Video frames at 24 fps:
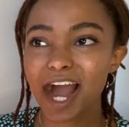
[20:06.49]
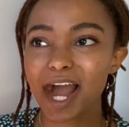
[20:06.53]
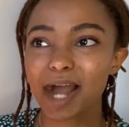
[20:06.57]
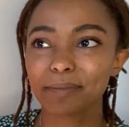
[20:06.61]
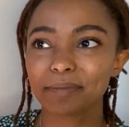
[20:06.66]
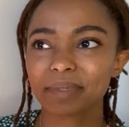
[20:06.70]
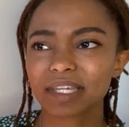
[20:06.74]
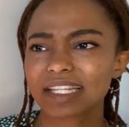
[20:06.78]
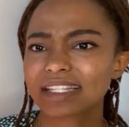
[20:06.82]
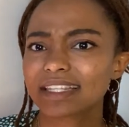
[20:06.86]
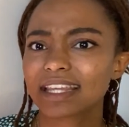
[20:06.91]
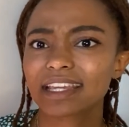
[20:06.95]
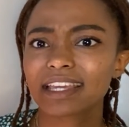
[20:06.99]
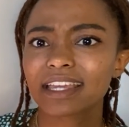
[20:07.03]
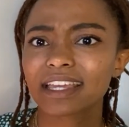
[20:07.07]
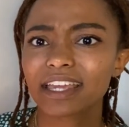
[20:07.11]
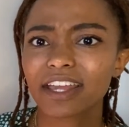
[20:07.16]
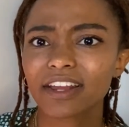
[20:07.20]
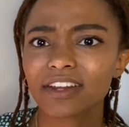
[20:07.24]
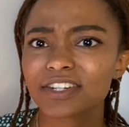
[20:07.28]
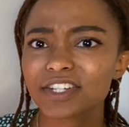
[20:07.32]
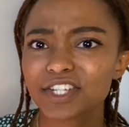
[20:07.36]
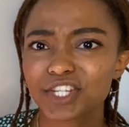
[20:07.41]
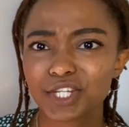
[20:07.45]
Because I can
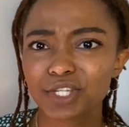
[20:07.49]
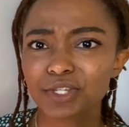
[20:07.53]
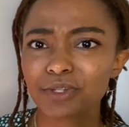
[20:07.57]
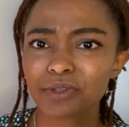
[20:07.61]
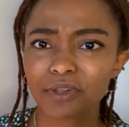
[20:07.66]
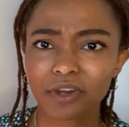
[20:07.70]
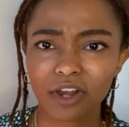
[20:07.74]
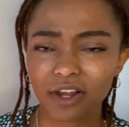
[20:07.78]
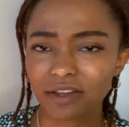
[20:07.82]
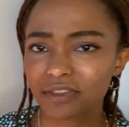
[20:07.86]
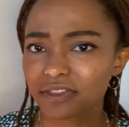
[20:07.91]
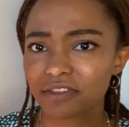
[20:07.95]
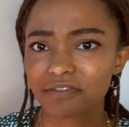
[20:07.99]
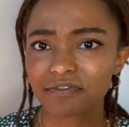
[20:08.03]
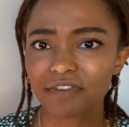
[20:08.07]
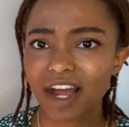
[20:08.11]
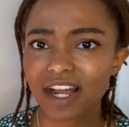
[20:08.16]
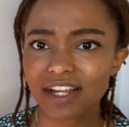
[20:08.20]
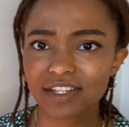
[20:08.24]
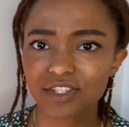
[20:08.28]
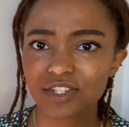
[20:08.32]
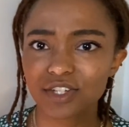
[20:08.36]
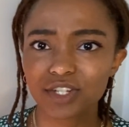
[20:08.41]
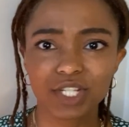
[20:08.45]
guarantee you the
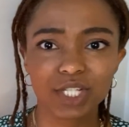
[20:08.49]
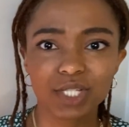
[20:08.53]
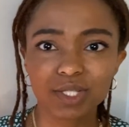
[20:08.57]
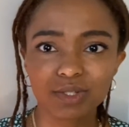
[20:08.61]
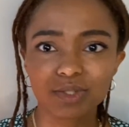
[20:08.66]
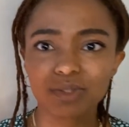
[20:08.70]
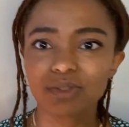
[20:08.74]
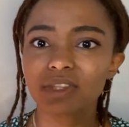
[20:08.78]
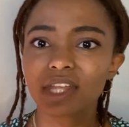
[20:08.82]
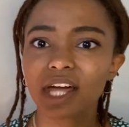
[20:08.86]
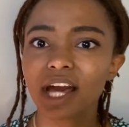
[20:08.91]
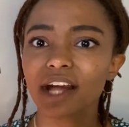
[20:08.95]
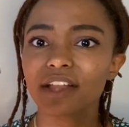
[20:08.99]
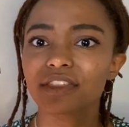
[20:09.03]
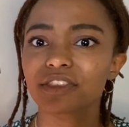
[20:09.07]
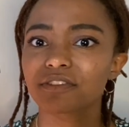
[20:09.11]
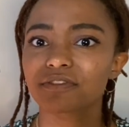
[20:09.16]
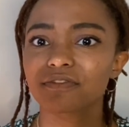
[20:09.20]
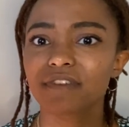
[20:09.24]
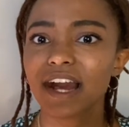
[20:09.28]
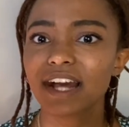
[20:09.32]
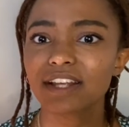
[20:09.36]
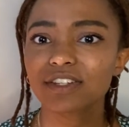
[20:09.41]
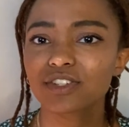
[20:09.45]
faster you do that, the
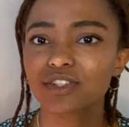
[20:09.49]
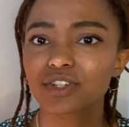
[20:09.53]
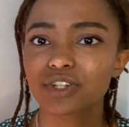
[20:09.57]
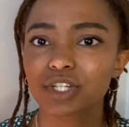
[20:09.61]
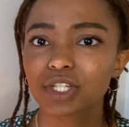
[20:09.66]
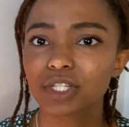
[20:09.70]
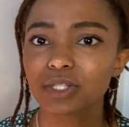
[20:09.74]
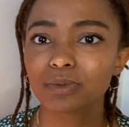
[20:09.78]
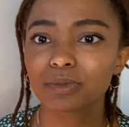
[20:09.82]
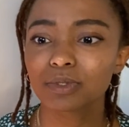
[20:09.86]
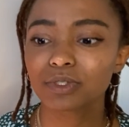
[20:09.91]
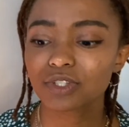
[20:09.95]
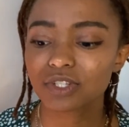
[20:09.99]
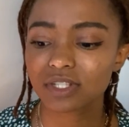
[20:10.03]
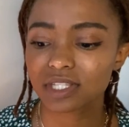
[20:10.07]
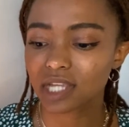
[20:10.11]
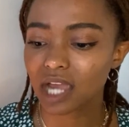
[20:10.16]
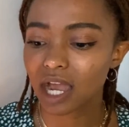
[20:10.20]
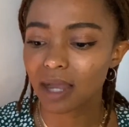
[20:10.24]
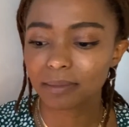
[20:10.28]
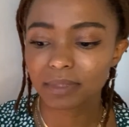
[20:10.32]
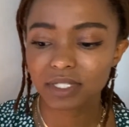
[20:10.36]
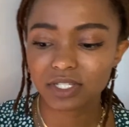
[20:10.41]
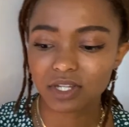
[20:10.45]
faster you will just
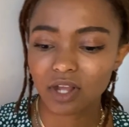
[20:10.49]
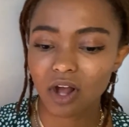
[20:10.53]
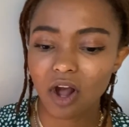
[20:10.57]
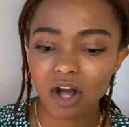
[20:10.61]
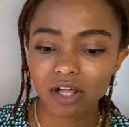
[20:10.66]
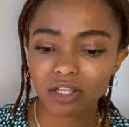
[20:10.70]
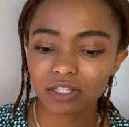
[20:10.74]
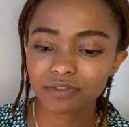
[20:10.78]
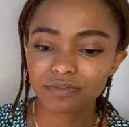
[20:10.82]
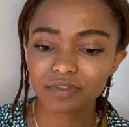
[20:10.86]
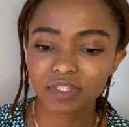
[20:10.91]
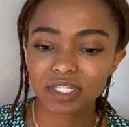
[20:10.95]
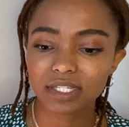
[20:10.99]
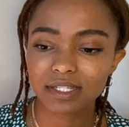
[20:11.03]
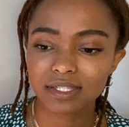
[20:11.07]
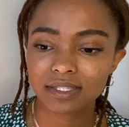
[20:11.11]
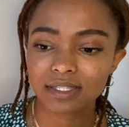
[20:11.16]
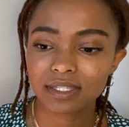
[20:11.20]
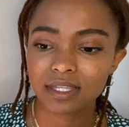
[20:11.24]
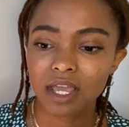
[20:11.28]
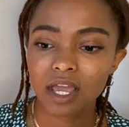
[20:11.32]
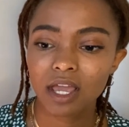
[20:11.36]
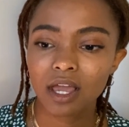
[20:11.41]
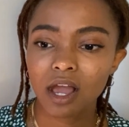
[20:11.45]
come into all of
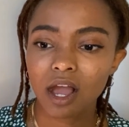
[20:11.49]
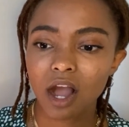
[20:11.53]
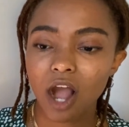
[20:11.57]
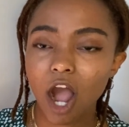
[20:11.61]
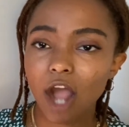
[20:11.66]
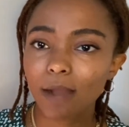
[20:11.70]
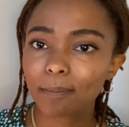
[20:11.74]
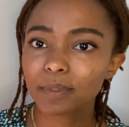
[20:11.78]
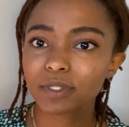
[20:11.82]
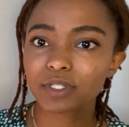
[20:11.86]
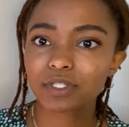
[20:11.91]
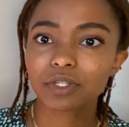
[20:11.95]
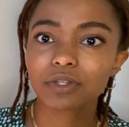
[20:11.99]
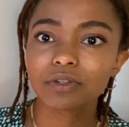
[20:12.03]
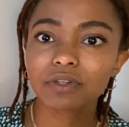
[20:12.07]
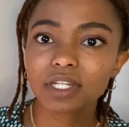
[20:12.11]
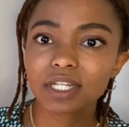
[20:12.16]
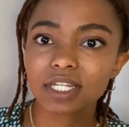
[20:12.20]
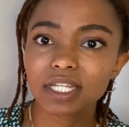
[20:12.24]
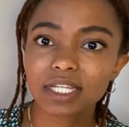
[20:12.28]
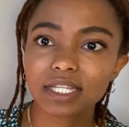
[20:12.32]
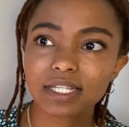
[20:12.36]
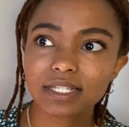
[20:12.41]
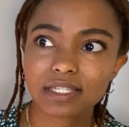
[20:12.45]
these
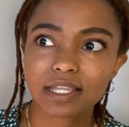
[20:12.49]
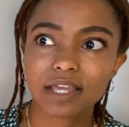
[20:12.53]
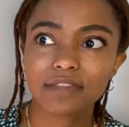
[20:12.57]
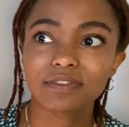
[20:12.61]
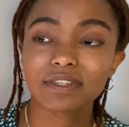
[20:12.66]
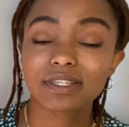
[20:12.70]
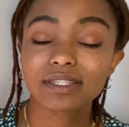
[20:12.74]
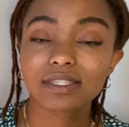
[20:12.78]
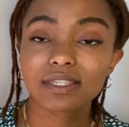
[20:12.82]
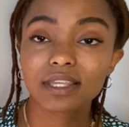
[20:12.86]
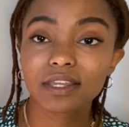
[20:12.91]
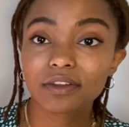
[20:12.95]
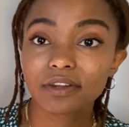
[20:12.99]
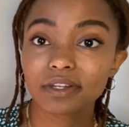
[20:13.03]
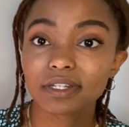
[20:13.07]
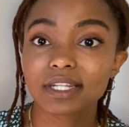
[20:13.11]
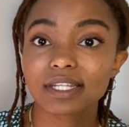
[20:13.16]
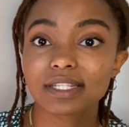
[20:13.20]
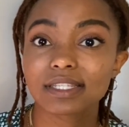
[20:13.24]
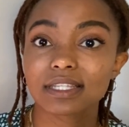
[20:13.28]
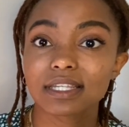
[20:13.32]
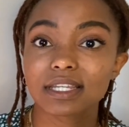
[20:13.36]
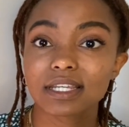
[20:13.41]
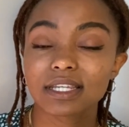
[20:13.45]
opportunities and these
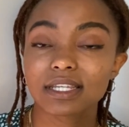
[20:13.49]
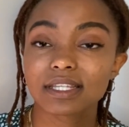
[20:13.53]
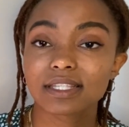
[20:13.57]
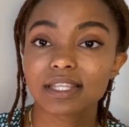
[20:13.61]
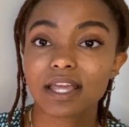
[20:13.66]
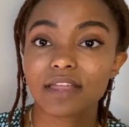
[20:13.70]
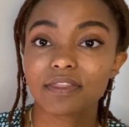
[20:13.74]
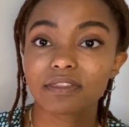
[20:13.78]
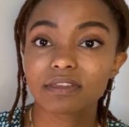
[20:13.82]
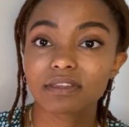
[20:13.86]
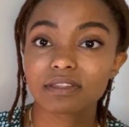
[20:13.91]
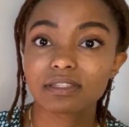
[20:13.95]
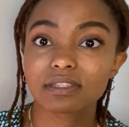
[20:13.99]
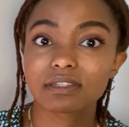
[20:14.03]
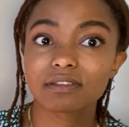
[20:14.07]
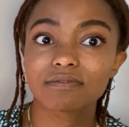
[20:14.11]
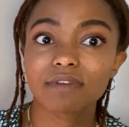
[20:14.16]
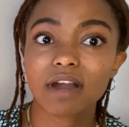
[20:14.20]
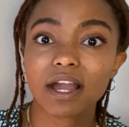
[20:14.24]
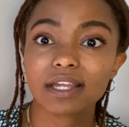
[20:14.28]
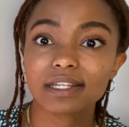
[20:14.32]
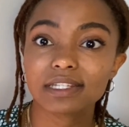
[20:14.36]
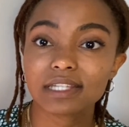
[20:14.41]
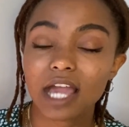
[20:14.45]
synchronicities and these
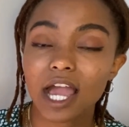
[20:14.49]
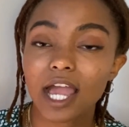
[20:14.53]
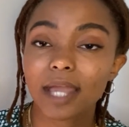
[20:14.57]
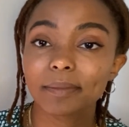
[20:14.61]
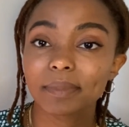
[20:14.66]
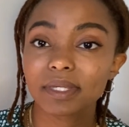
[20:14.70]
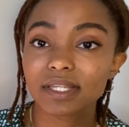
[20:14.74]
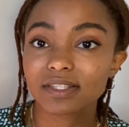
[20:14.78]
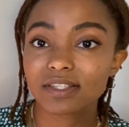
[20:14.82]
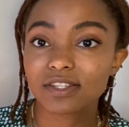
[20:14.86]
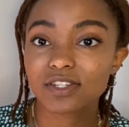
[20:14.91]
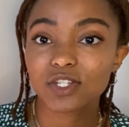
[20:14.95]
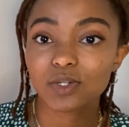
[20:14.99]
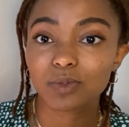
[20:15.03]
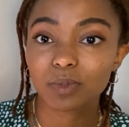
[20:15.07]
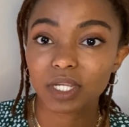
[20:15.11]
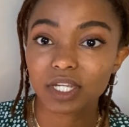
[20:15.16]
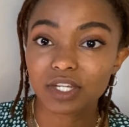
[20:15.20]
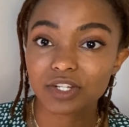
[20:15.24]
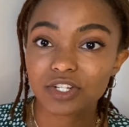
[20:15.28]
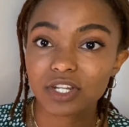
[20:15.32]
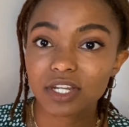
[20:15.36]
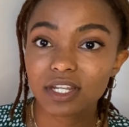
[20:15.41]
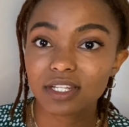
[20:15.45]
divine timing
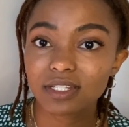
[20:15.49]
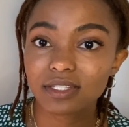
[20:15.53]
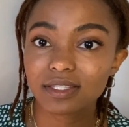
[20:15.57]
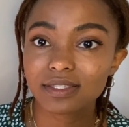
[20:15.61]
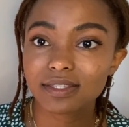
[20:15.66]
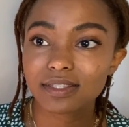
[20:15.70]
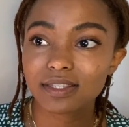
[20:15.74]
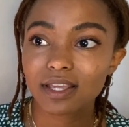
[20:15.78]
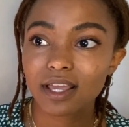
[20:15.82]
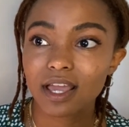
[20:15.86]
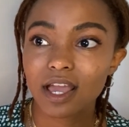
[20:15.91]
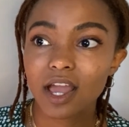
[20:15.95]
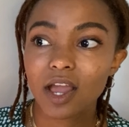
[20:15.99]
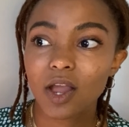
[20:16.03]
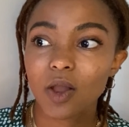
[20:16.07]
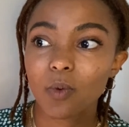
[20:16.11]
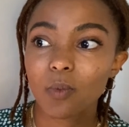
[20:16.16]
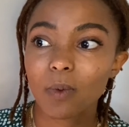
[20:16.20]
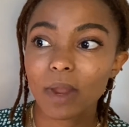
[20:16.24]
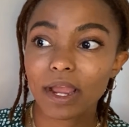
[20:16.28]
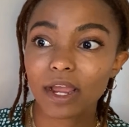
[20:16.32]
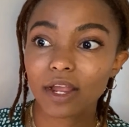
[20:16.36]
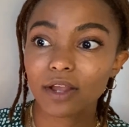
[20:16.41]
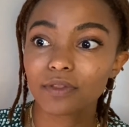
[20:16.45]
situations
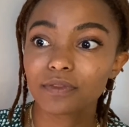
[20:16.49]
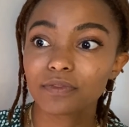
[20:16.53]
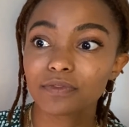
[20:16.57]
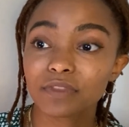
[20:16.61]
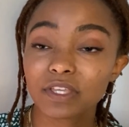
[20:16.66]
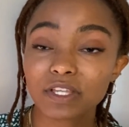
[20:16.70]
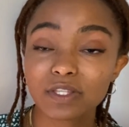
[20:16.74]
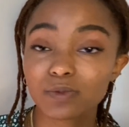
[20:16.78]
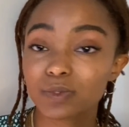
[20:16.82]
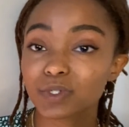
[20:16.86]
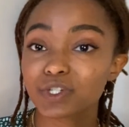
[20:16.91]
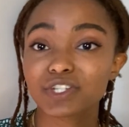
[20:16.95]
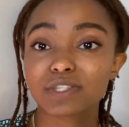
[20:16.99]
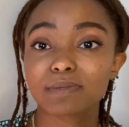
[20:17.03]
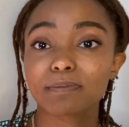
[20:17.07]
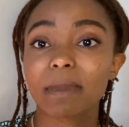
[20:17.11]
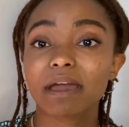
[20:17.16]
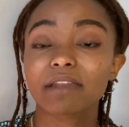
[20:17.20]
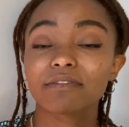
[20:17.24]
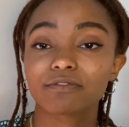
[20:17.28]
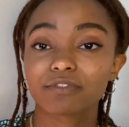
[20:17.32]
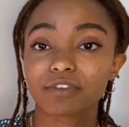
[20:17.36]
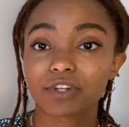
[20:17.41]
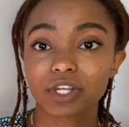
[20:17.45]
where things were just
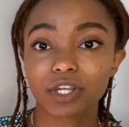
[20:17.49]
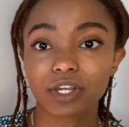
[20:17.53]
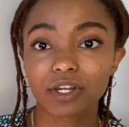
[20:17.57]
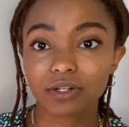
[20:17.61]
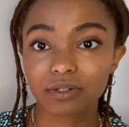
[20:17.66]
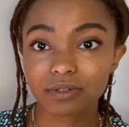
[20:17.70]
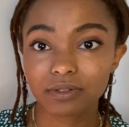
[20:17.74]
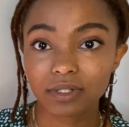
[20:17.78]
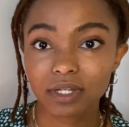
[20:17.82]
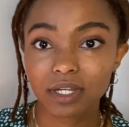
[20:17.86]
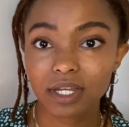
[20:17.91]
meant for you.